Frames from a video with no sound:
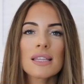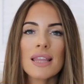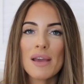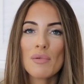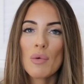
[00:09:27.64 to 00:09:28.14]
So
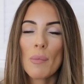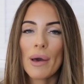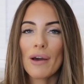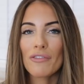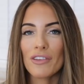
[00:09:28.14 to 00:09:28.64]
they were
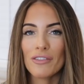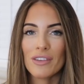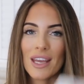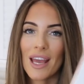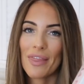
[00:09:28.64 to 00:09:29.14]

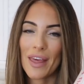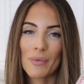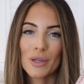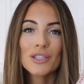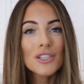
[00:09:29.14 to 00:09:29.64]
£1.50 and they
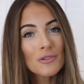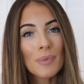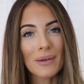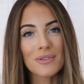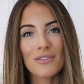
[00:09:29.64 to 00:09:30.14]
were
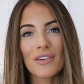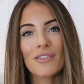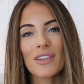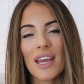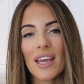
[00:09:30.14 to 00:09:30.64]

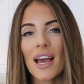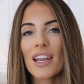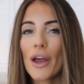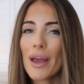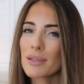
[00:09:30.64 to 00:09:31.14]
£2.50,
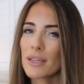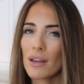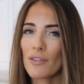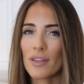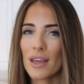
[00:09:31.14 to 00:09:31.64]
and I absolutely
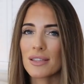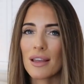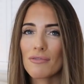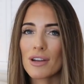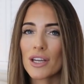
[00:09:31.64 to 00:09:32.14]
love these.
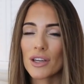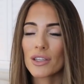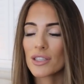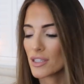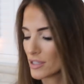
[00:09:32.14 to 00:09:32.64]
They're really
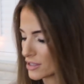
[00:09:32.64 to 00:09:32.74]
good.